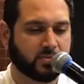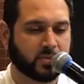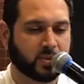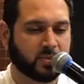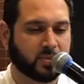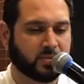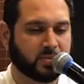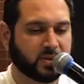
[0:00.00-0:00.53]

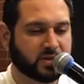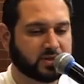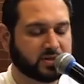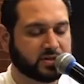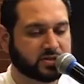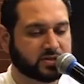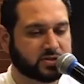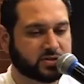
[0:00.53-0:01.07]

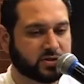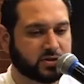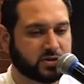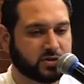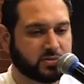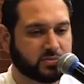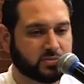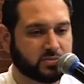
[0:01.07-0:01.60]
But
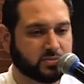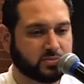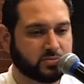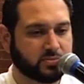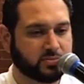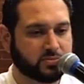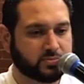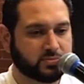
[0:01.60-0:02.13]
this term
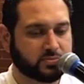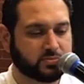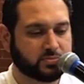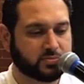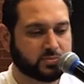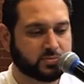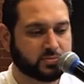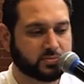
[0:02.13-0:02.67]

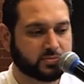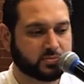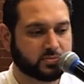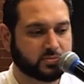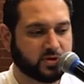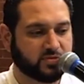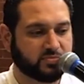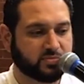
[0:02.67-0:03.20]
of
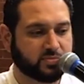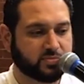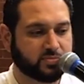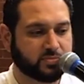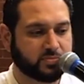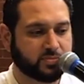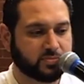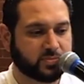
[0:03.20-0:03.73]

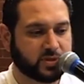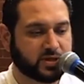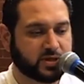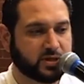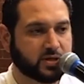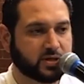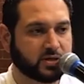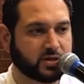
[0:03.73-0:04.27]
healing
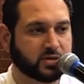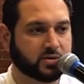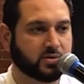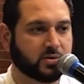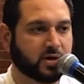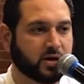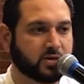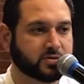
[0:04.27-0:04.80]
or
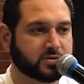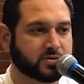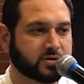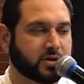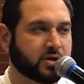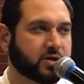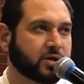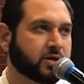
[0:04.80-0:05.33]
health,
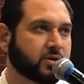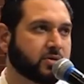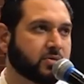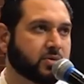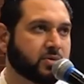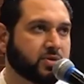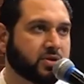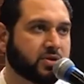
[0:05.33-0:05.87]
when we
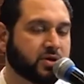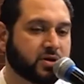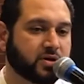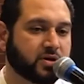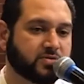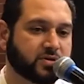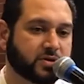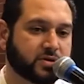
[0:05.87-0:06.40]
think of it,
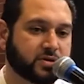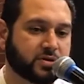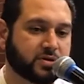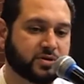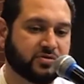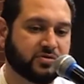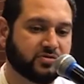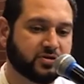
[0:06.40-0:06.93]
the
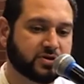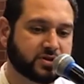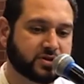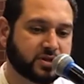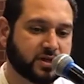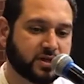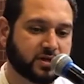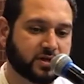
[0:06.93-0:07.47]
first
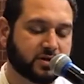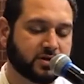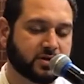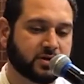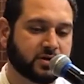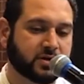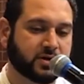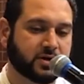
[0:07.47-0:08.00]
thing
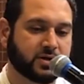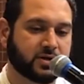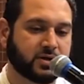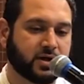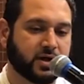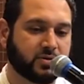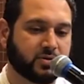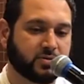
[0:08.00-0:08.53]
that
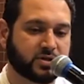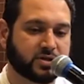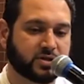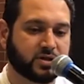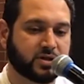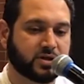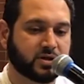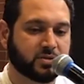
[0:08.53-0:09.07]
we should
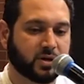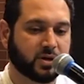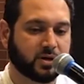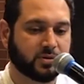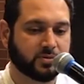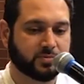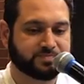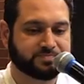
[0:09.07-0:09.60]
think about
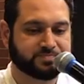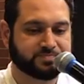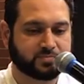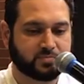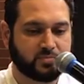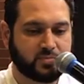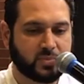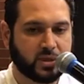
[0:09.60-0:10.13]

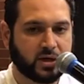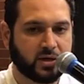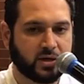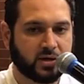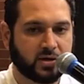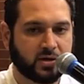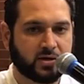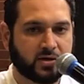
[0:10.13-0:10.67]

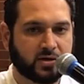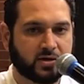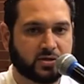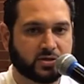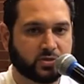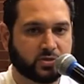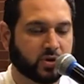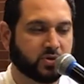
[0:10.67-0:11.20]

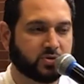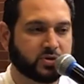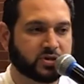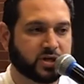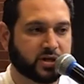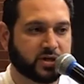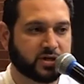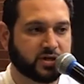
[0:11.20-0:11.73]
is, what are we
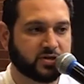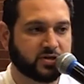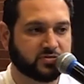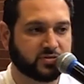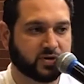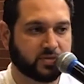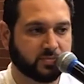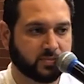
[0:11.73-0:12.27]
trying to heal from?